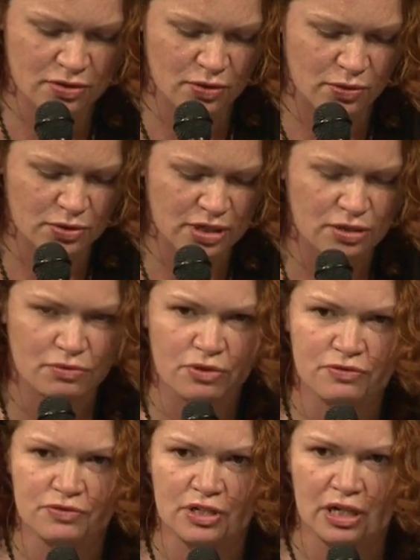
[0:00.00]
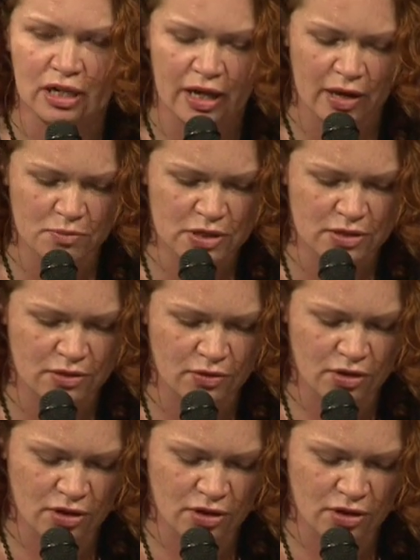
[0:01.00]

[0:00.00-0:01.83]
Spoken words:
causing the roof to collapse.